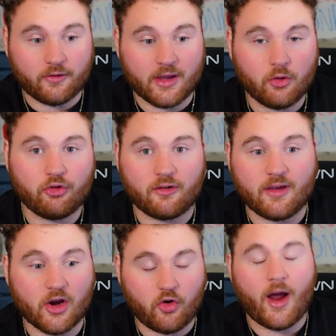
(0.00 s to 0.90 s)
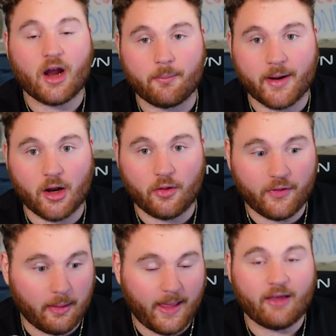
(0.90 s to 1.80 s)
that you usually see a Cracker
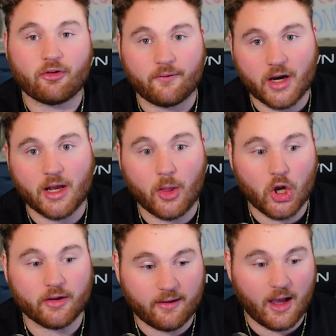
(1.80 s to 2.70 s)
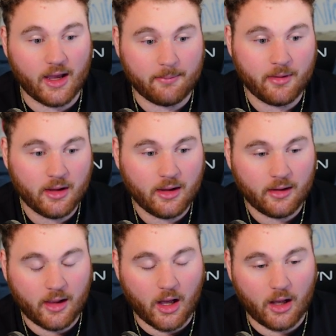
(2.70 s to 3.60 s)
Barrel last a very long time.
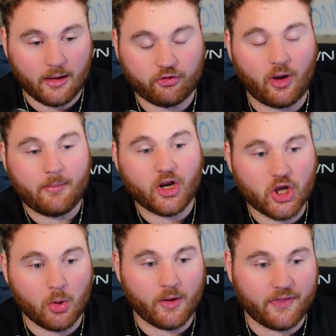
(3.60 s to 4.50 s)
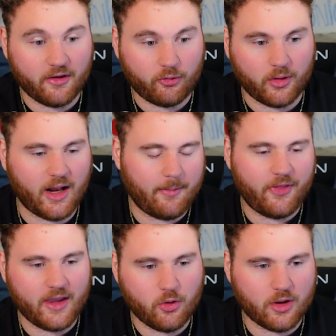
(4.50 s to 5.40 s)
So I'm gonna go with this one. I
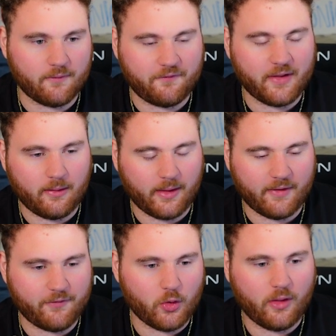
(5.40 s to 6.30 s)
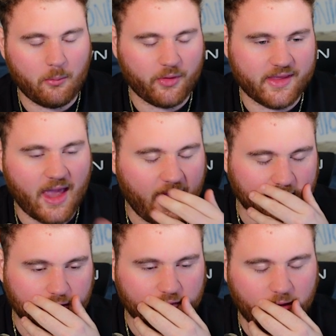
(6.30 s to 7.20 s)
think you can fuel them with
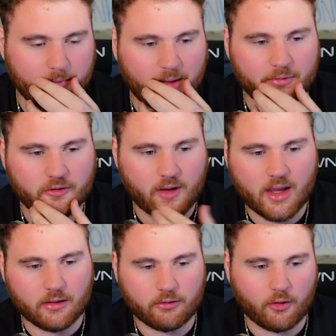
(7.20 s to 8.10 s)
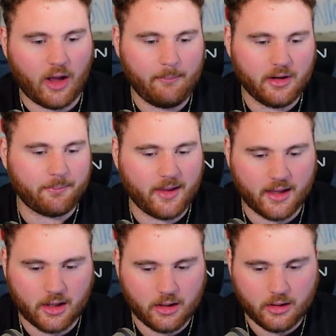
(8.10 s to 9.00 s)
gas, if I'm not mistaken. So I'm gonna
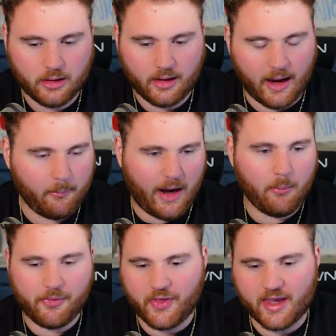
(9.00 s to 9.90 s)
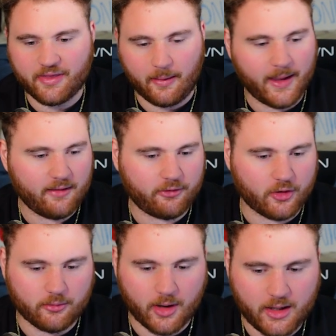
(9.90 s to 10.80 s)
pick. I'm thinking the
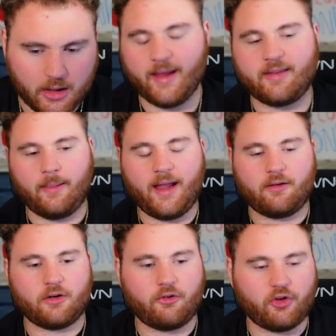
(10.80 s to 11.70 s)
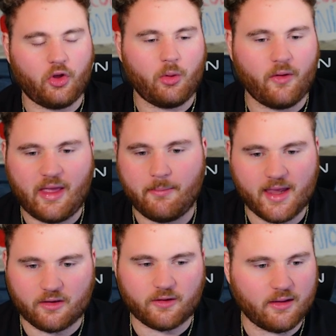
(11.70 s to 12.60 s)
lantern, right? Like the lantern is the only one that
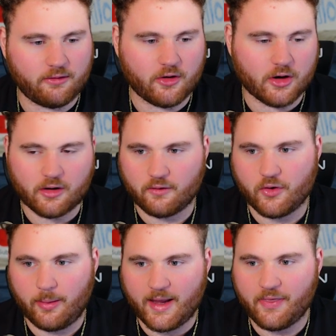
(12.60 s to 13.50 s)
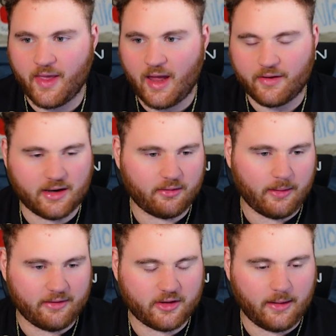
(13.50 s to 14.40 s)
makes sense here, because if you light that, then
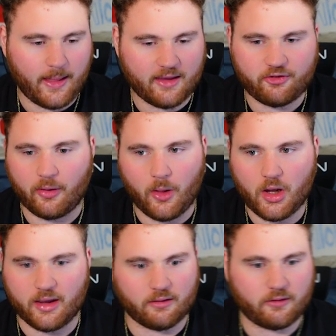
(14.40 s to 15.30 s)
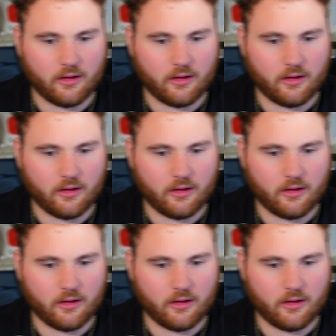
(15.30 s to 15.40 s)
it's gonna last the longest.